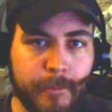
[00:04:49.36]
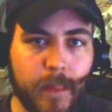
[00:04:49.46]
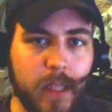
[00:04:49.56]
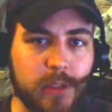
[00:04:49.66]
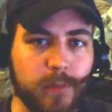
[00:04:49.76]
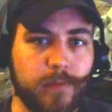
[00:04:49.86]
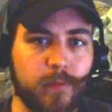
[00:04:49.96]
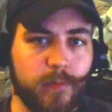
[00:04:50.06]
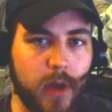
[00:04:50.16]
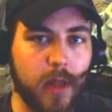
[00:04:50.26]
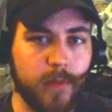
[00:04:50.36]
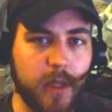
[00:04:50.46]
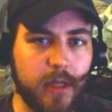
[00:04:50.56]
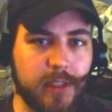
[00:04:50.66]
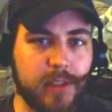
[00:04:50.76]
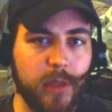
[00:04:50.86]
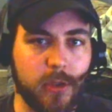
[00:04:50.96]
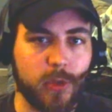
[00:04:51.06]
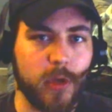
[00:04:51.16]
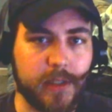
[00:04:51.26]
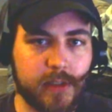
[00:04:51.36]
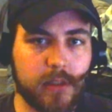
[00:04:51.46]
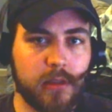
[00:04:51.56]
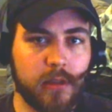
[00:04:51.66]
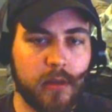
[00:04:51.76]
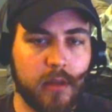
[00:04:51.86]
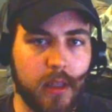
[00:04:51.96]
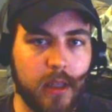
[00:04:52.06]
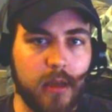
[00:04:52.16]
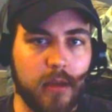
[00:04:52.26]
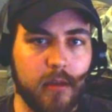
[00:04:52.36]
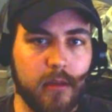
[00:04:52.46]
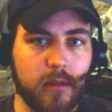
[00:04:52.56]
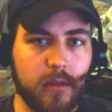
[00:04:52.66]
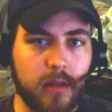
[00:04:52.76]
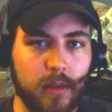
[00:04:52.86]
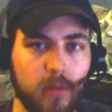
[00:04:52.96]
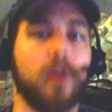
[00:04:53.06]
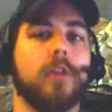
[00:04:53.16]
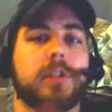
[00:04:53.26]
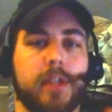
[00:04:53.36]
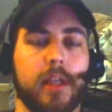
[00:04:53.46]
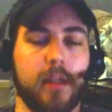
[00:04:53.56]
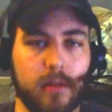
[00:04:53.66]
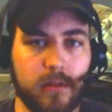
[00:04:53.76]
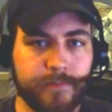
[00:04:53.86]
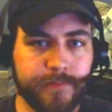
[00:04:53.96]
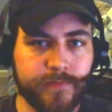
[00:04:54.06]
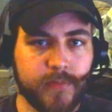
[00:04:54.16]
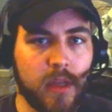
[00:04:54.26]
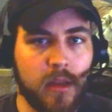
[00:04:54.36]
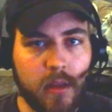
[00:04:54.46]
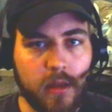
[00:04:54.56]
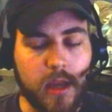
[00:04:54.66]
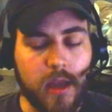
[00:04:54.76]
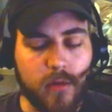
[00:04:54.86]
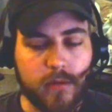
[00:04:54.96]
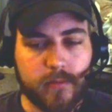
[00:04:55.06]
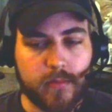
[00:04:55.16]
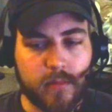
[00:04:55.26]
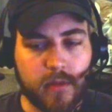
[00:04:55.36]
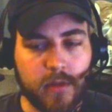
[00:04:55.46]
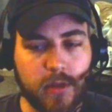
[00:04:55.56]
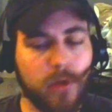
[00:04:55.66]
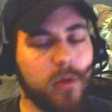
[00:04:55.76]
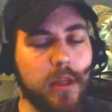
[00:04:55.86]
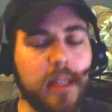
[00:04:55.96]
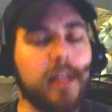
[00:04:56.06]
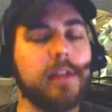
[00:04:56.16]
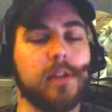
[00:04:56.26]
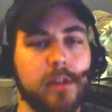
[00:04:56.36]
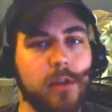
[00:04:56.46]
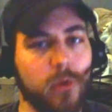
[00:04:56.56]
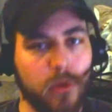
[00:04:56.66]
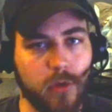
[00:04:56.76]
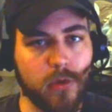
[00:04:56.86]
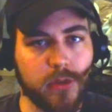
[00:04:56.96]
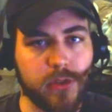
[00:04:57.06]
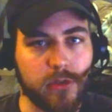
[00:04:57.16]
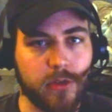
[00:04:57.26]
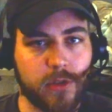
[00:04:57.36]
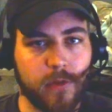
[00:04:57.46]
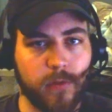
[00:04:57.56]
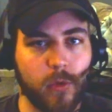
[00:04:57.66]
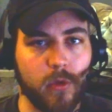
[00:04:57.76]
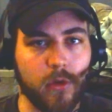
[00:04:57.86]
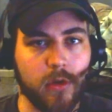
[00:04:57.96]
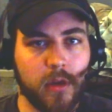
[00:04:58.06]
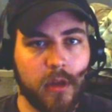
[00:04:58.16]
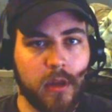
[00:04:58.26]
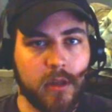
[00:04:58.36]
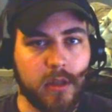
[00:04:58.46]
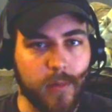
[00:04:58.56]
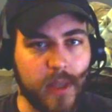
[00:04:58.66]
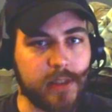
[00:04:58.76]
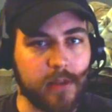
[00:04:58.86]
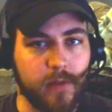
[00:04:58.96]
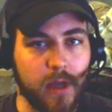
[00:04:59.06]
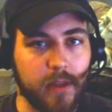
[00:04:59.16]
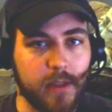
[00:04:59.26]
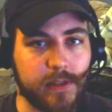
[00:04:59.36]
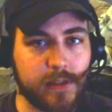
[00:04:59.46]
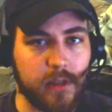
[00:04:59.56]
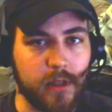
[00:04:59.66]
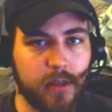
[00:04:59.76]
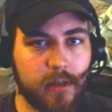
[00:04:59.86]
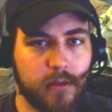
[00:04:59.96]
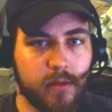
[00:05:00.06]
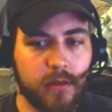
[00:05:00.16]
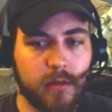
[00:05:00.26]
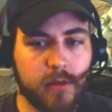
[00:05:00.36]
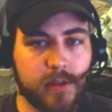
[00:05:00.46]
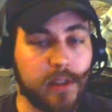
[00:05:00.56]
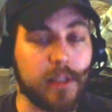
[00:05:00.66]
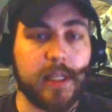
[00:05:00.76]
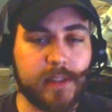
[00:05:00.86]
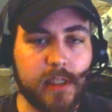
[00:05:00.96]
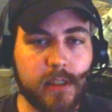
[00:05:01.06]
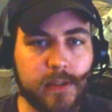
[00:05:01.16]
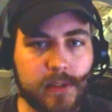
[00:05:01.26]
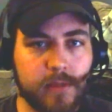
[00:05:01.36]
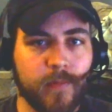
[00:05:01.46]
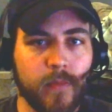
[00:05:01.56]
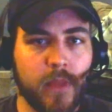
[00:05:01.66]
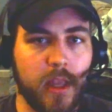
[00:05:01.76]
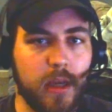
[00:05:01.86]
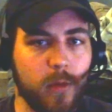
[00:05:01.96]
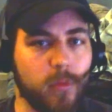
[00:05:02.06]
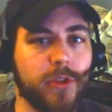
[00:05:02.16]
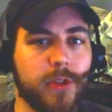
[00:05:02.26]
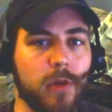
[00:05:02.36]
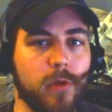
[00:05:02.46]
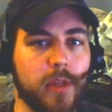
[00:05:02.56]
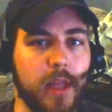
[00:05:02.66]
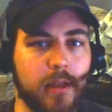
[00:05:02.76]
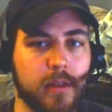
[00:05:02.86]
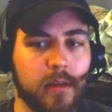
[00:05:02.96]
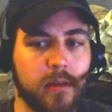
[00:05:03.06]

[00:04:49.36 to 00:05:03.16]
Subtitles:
It's a problem that needs to be addressed in the large scale. Now, you can easily do a Google search for domestic violence, like, statistics, and it will show that